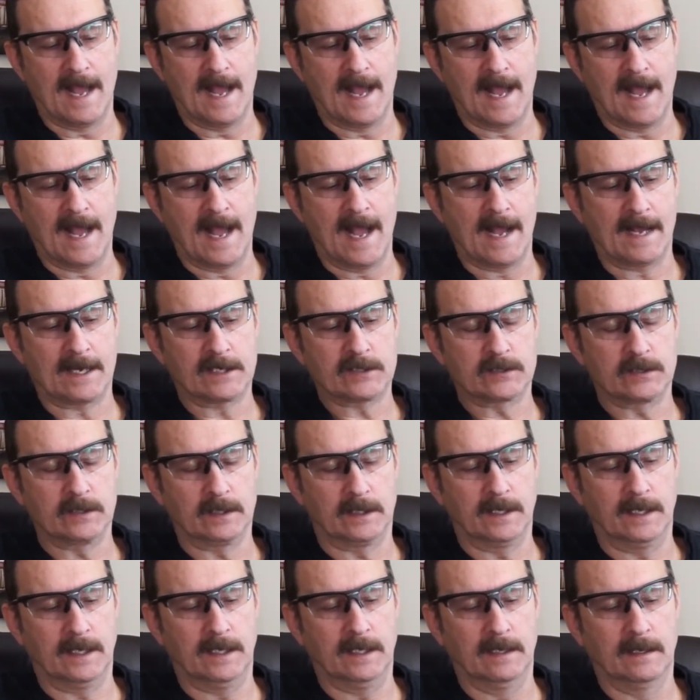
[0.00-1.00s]

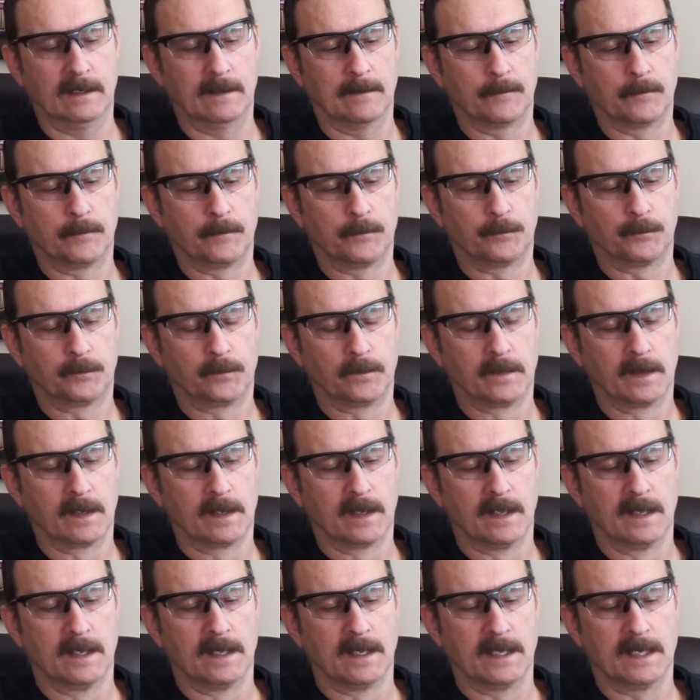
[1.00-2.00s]
actually
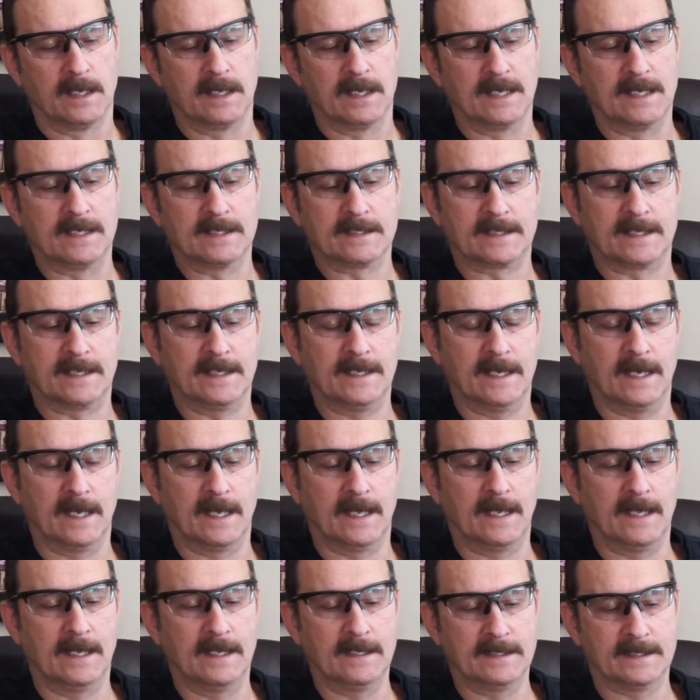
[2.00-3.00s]
is
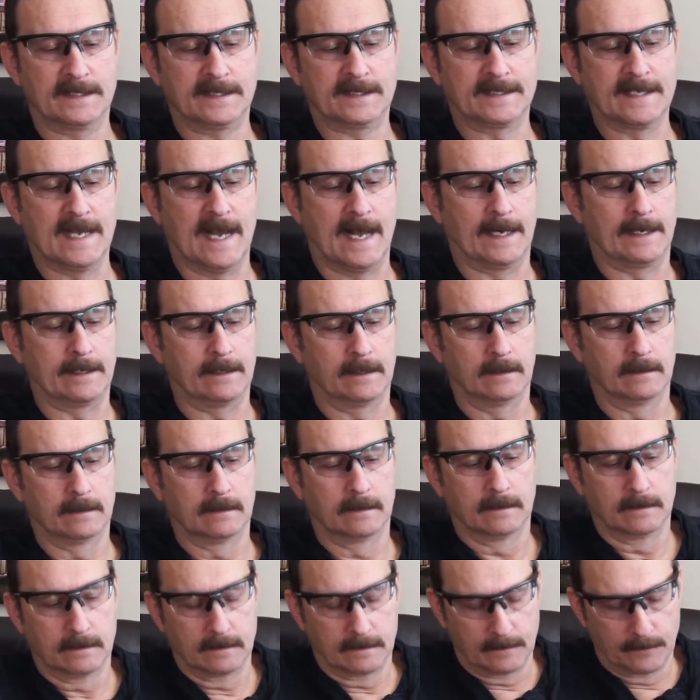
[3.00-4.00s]
inset.
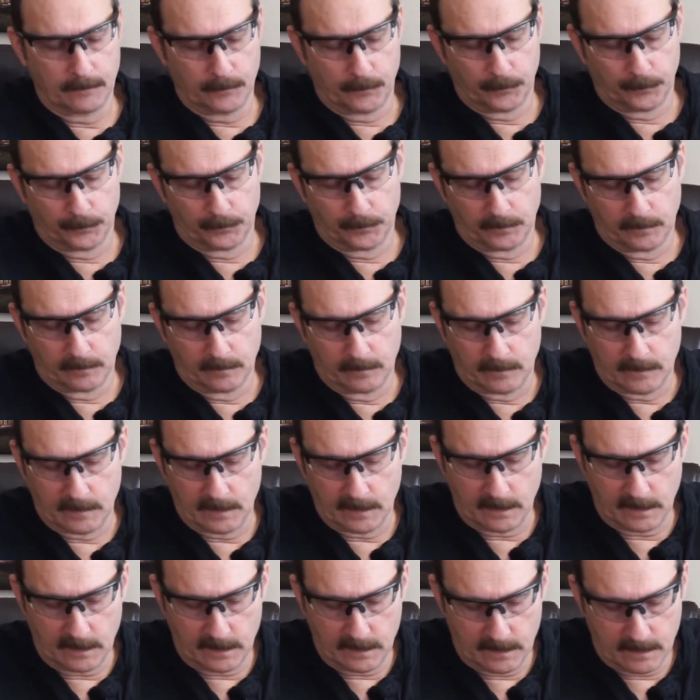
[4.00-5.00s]

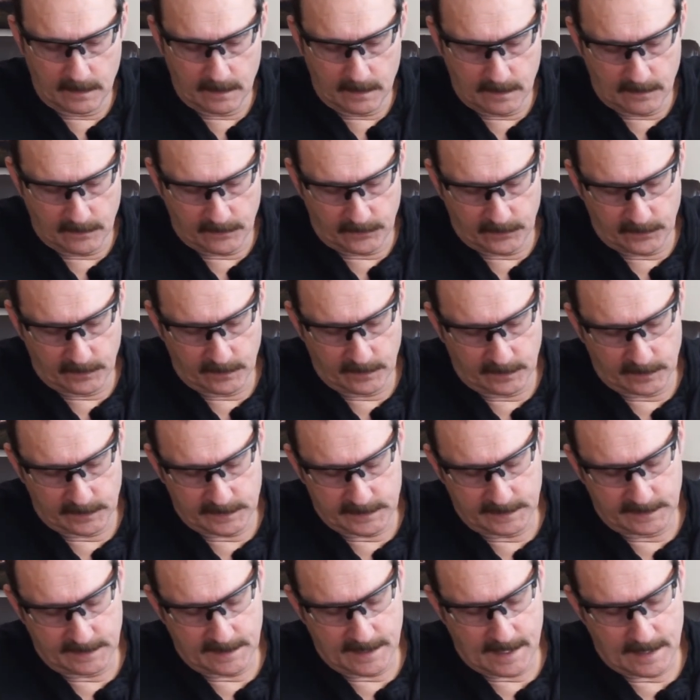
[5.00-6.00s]
Yeah, I'm sure you can
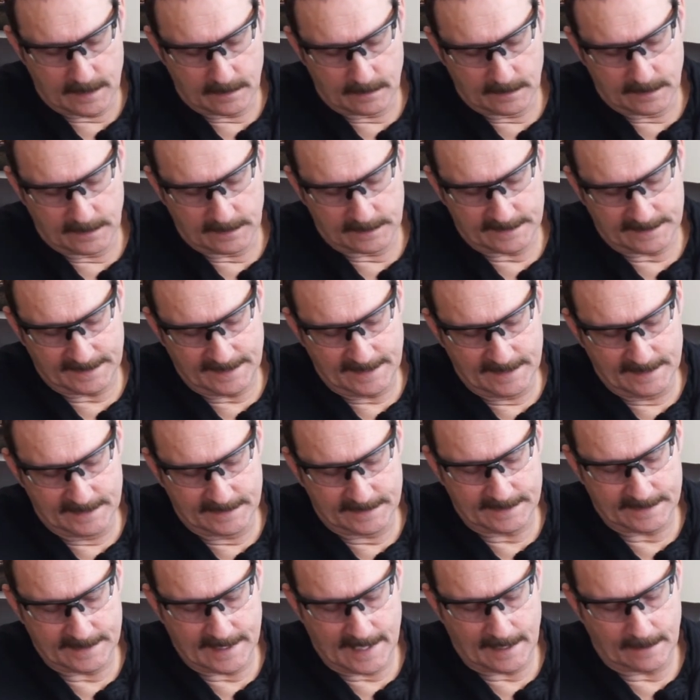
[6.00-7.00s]
see that. It's
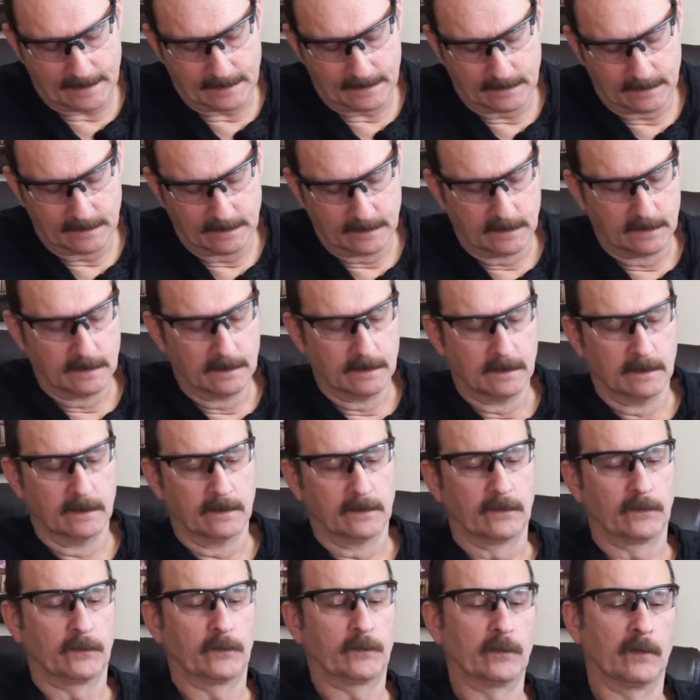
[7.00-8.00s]
inset.
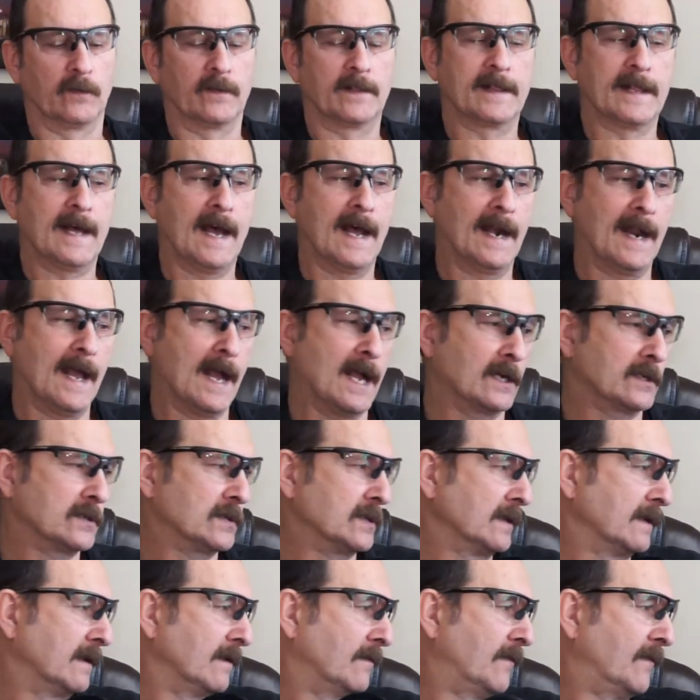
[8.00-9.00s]
So that
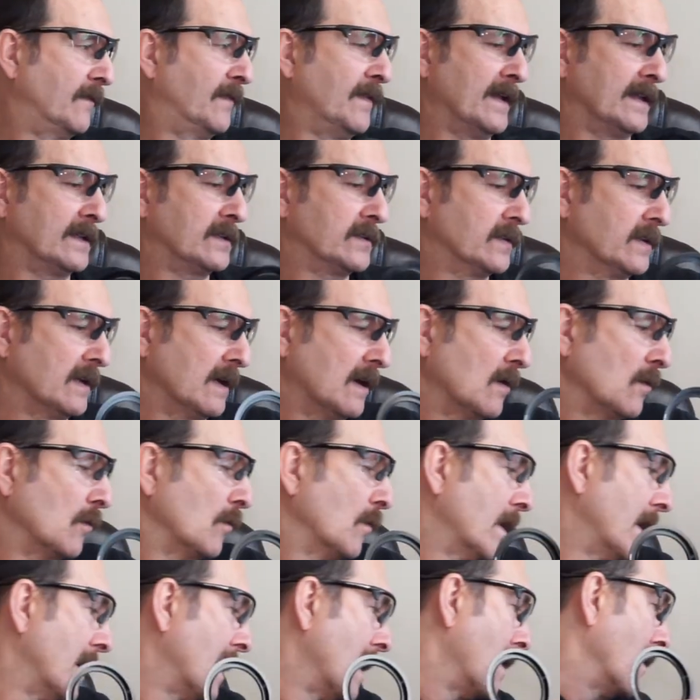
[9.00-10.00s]
actually fits
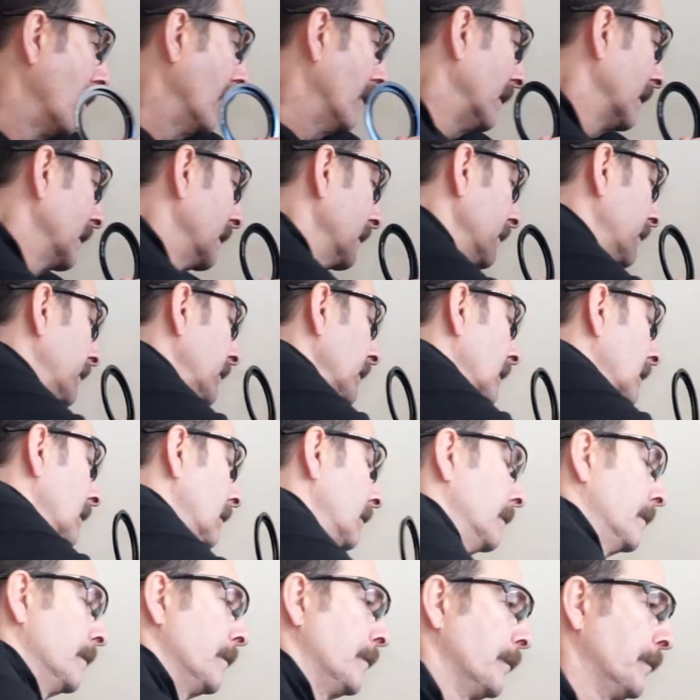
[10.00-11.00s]
around. So,
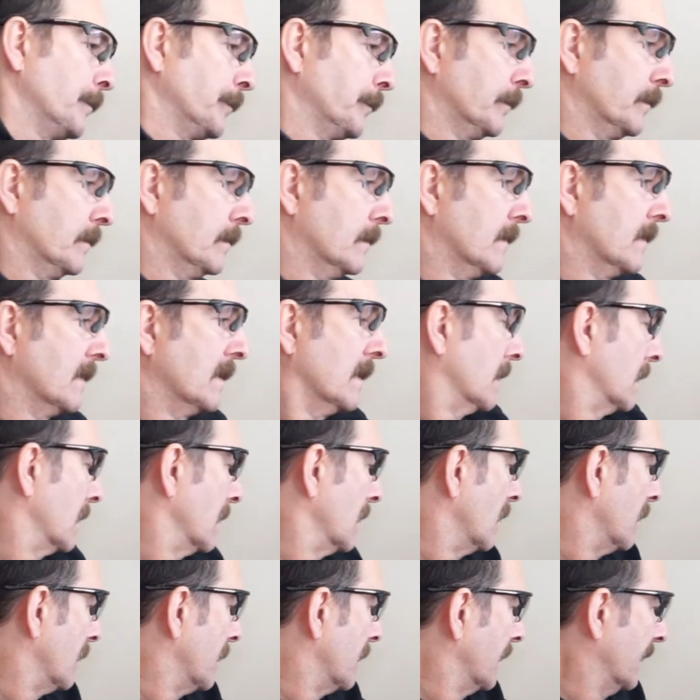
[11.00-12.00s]

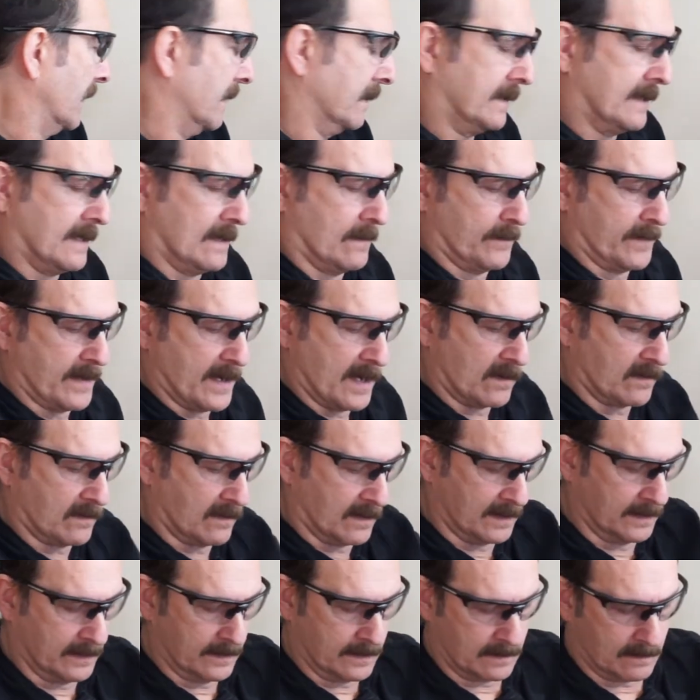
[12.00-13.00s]
nope, I need that back
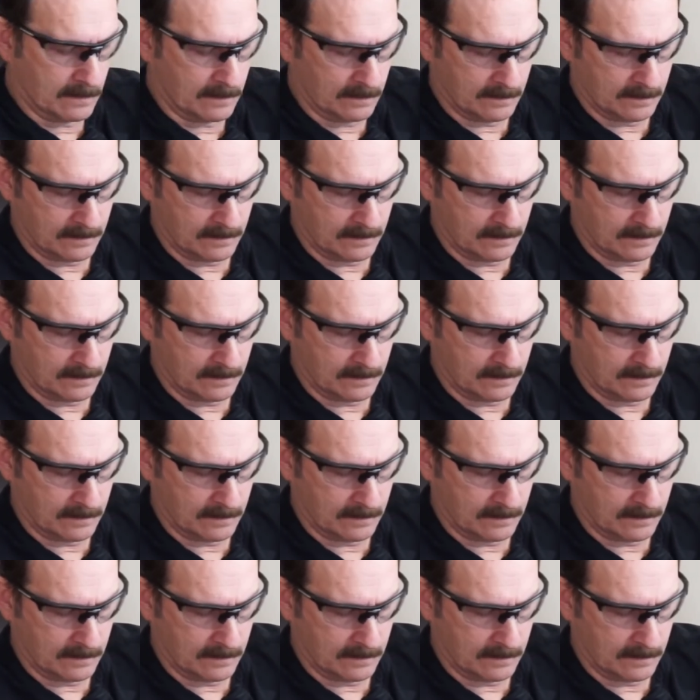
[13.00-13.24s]
on there.